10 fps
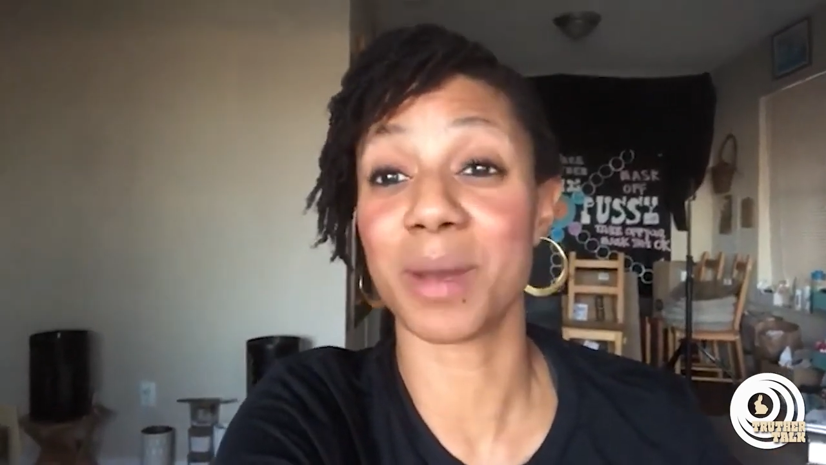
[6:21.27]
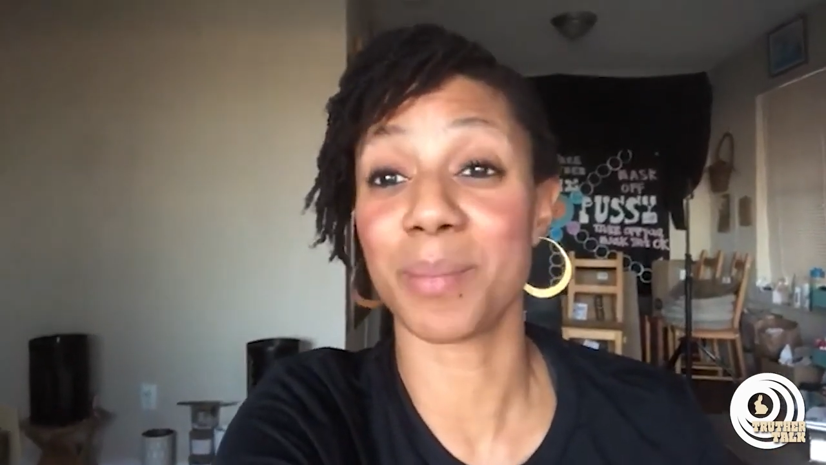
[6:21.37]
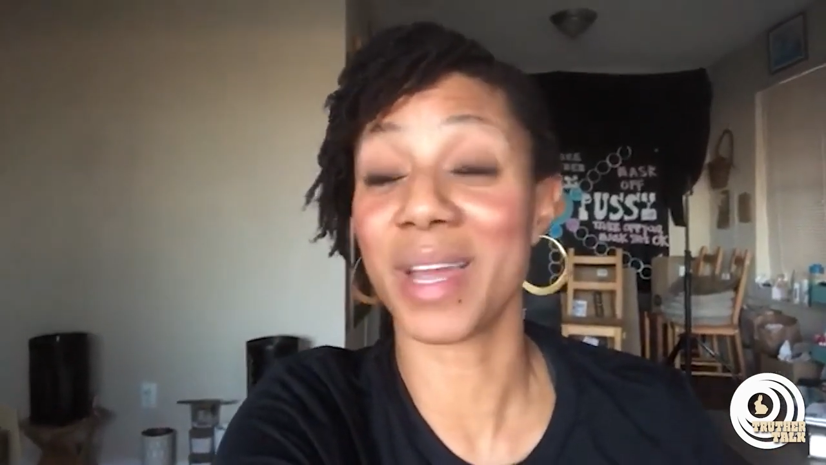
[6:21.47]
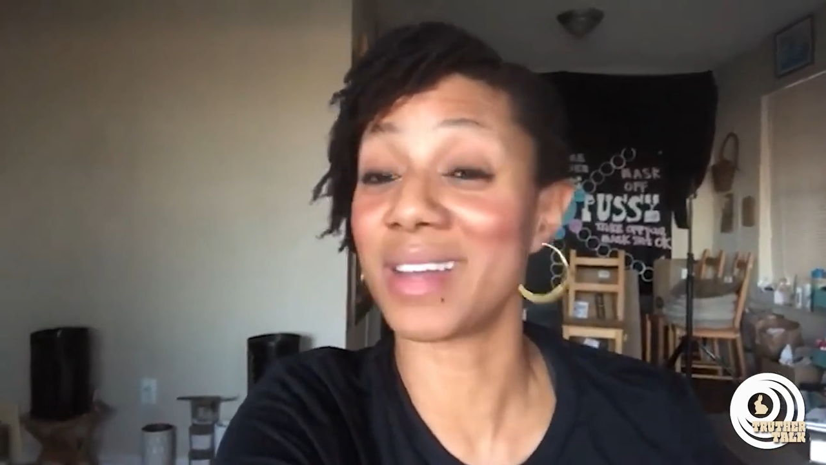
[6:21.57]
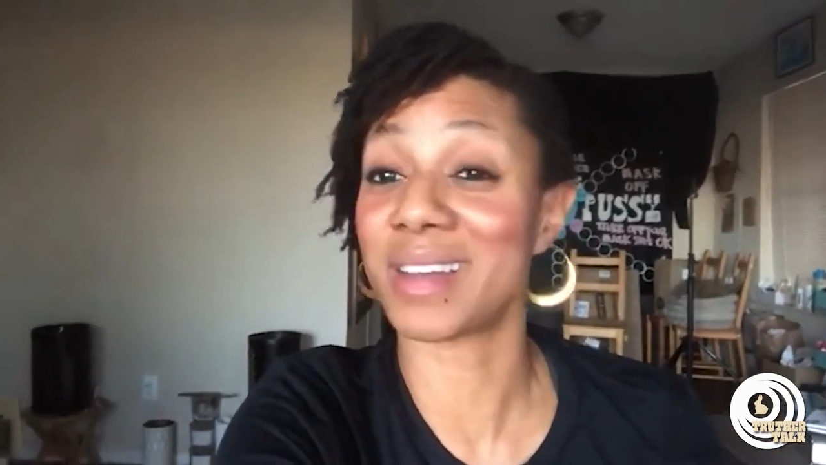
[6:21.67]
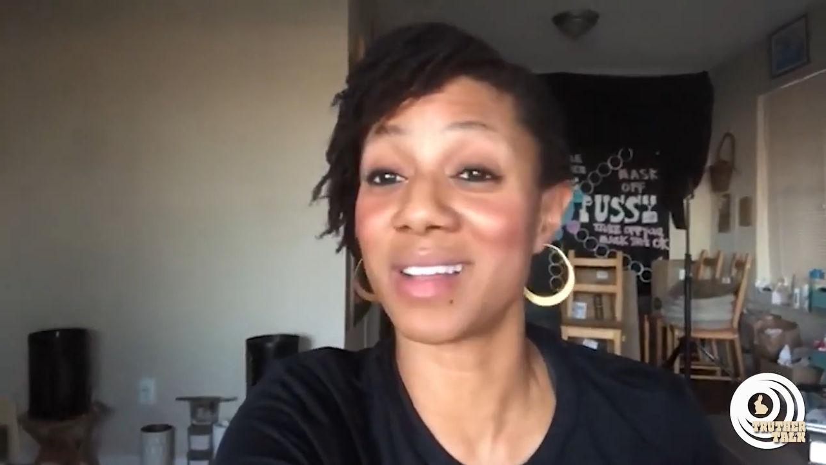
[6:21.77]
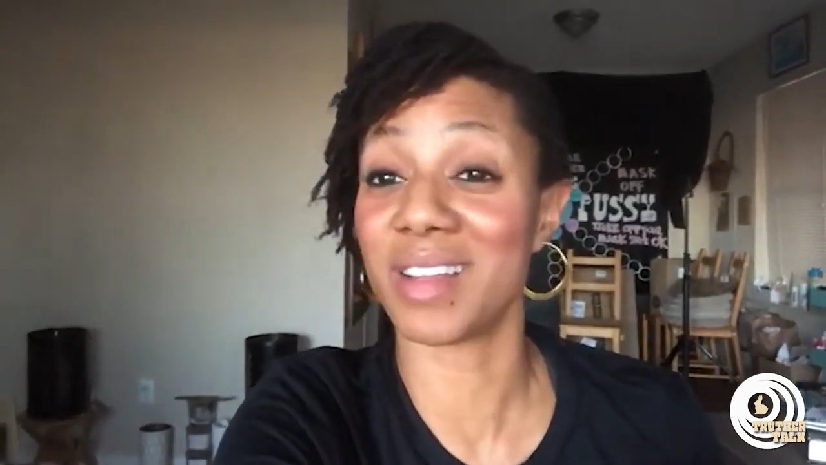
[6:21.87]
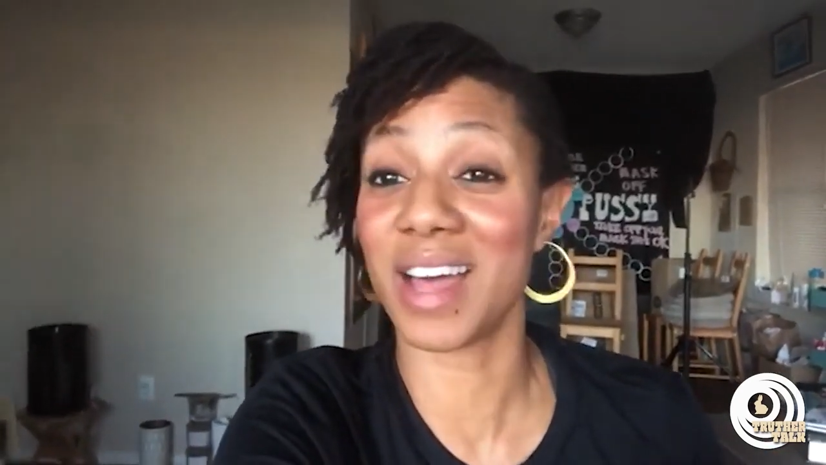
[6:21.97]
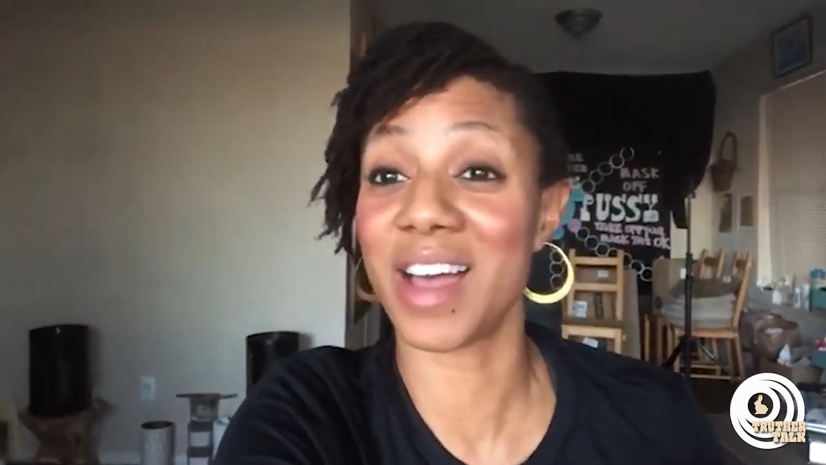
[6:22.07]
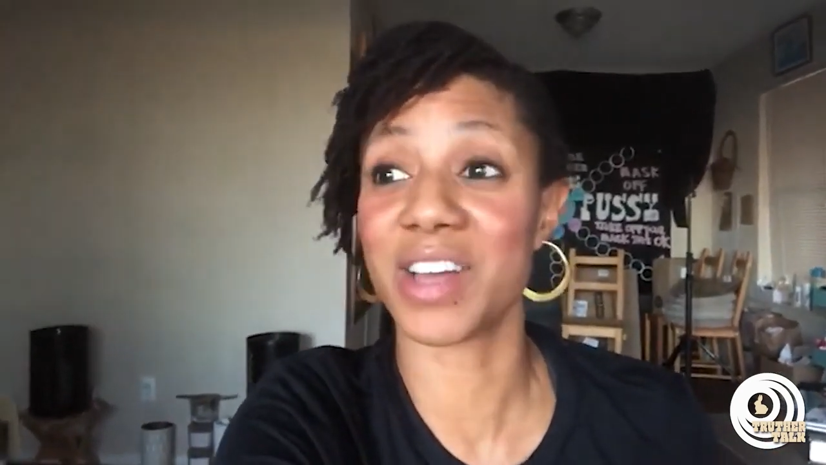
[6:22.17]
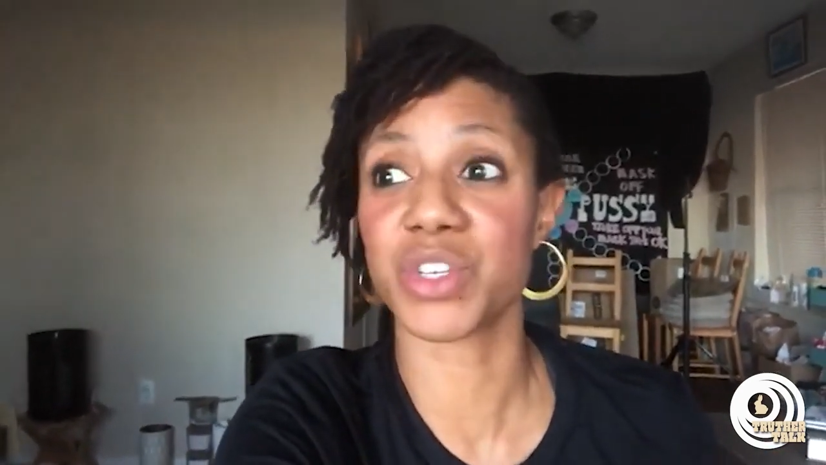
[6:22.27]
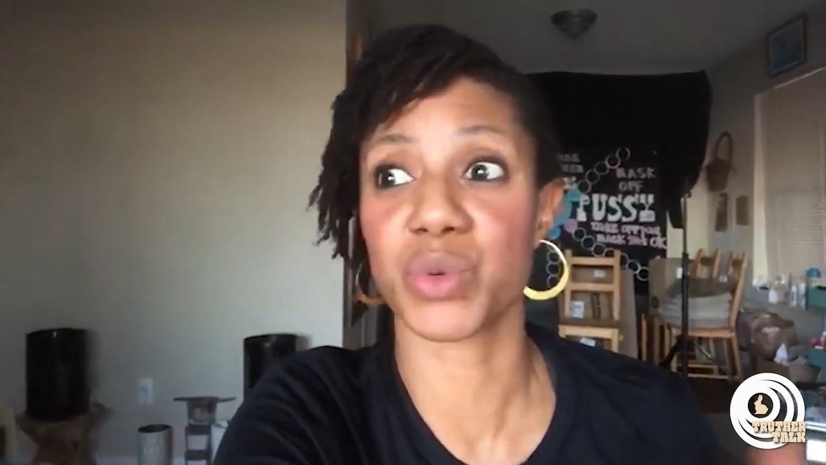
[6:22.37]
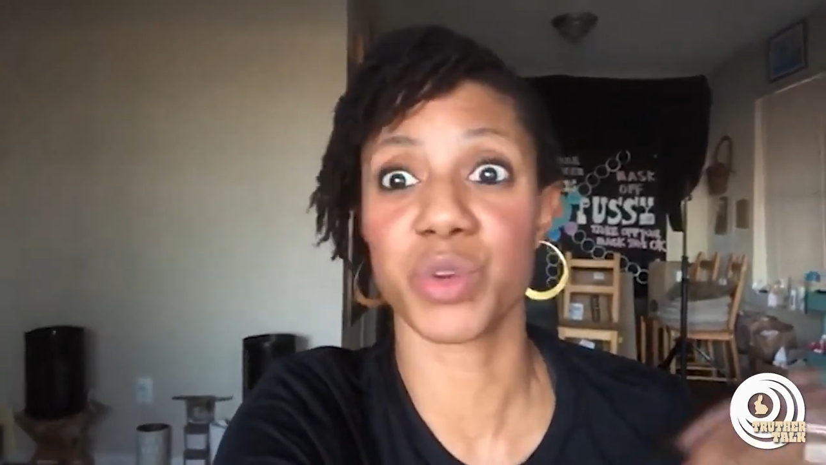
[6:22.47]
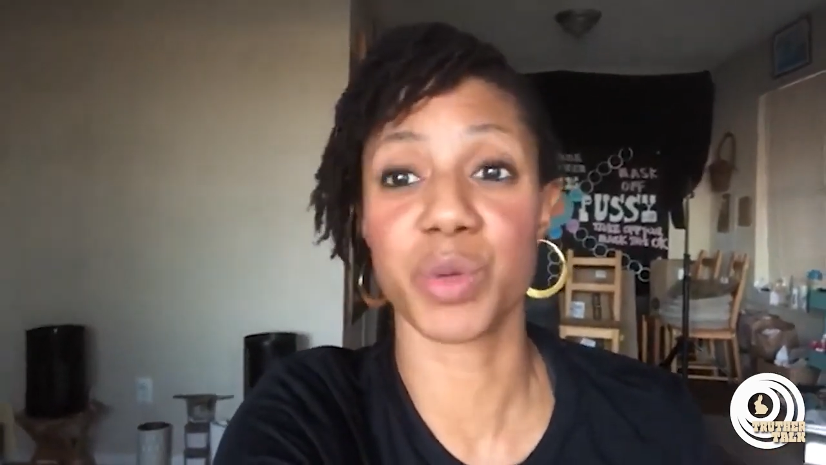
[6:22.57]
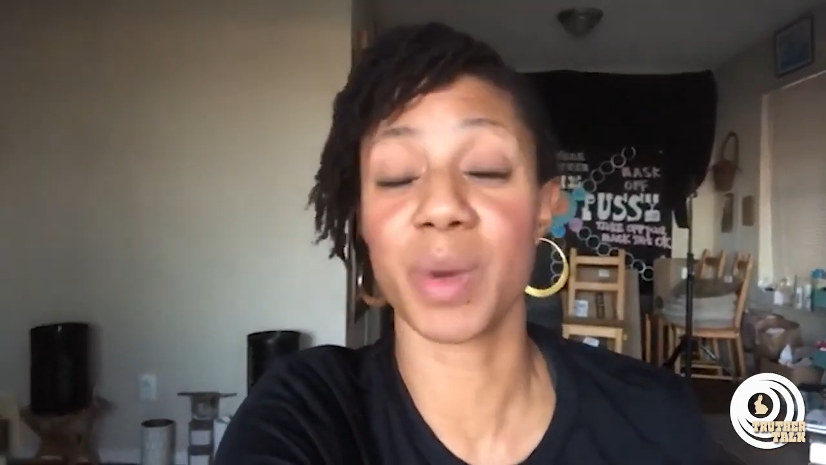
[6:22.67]
and it might
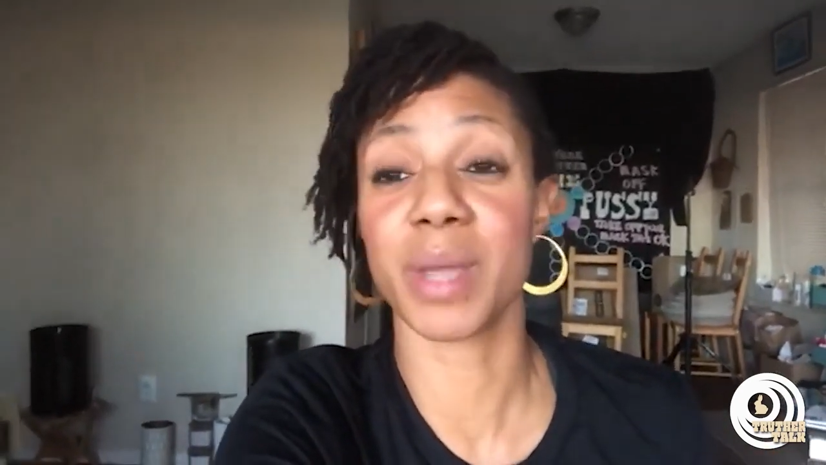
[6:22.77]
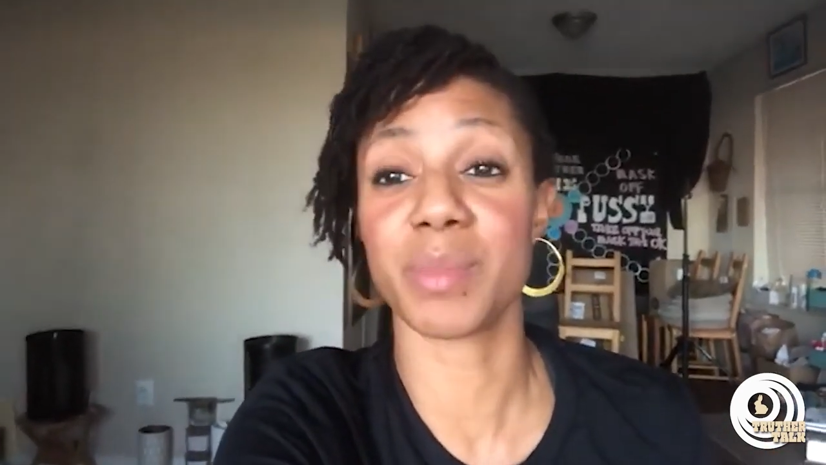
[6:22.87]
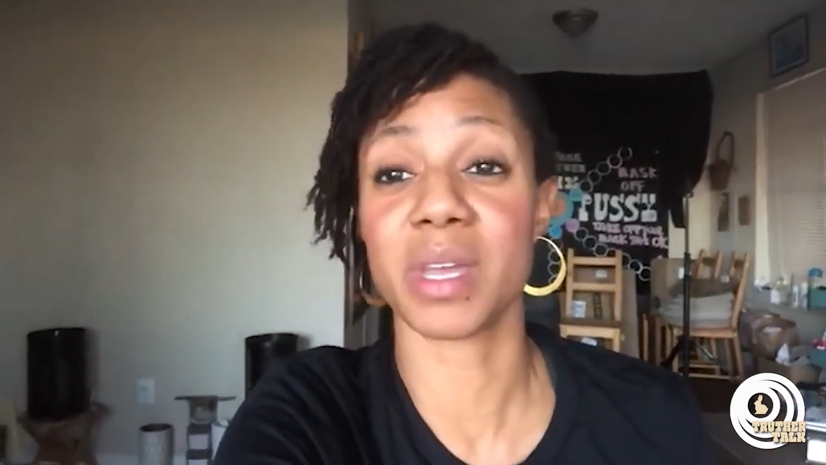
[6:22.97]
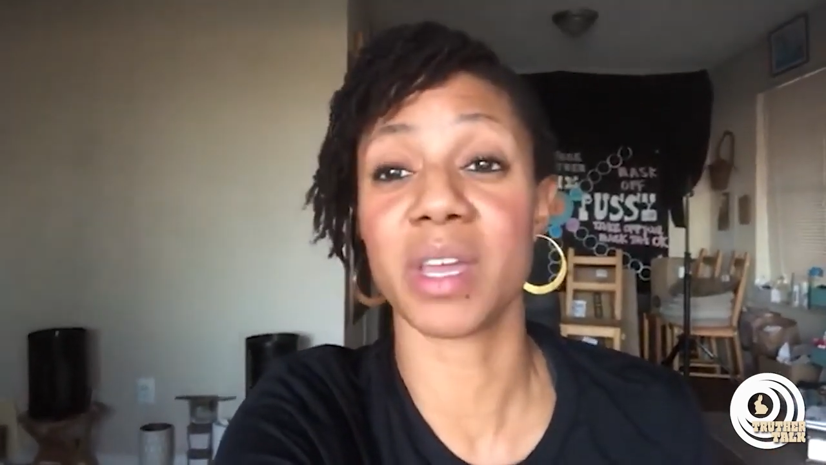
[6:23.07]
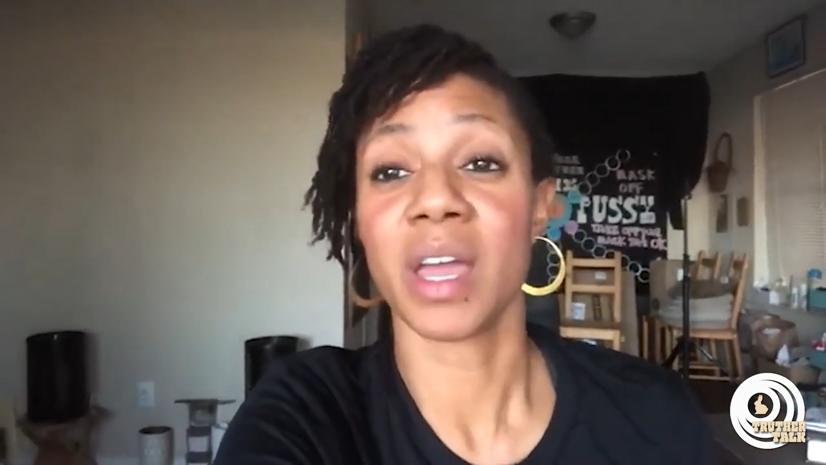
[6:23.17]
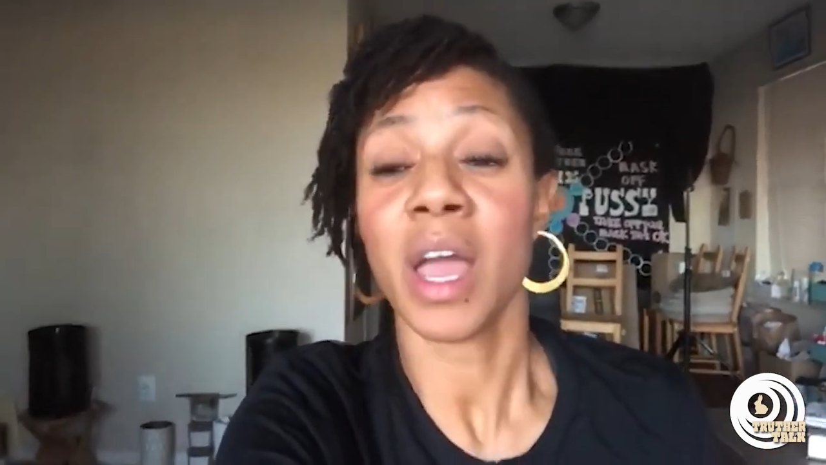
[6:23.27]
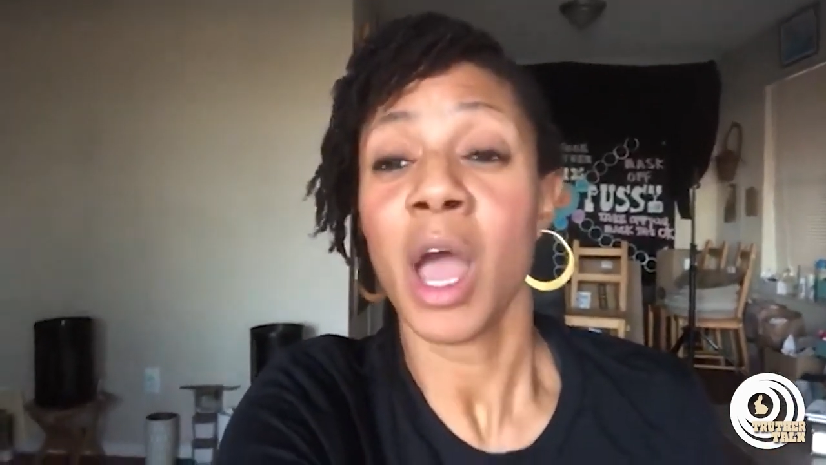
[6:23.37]
clash, or you might be